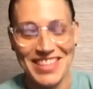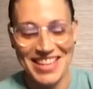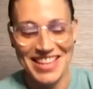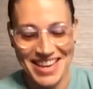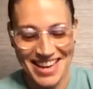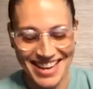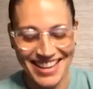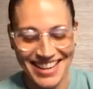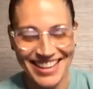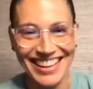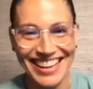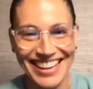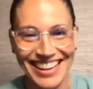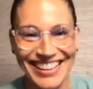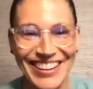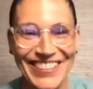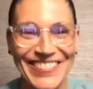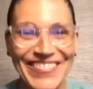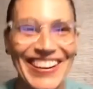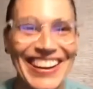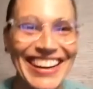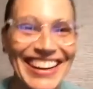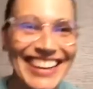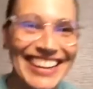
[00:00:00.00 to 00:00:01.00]
Yeah, I know,
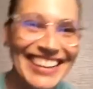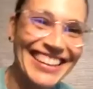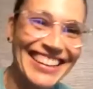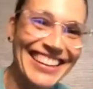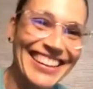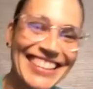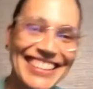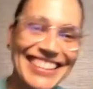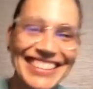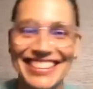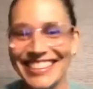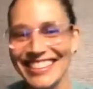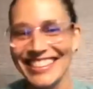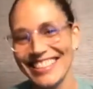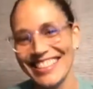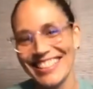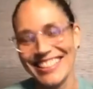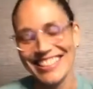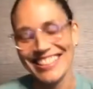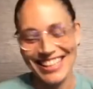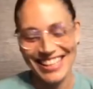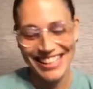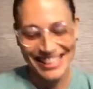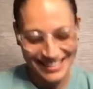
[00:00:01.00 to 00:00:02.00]
right?
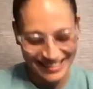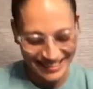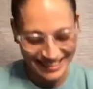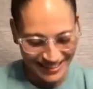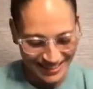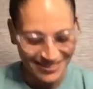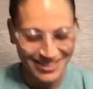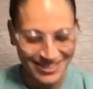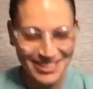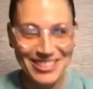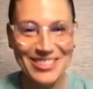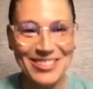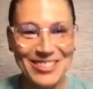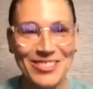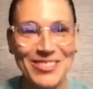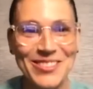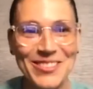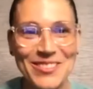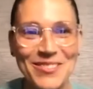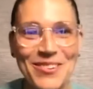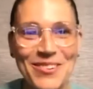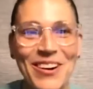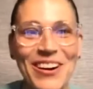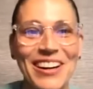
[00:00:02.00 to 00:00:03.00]
That lovely
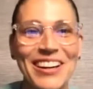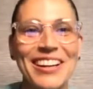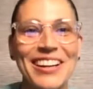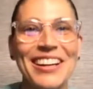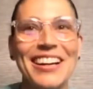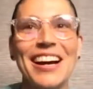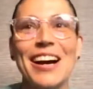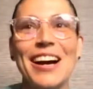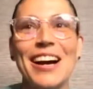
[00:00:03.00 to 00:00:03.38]
Stores water.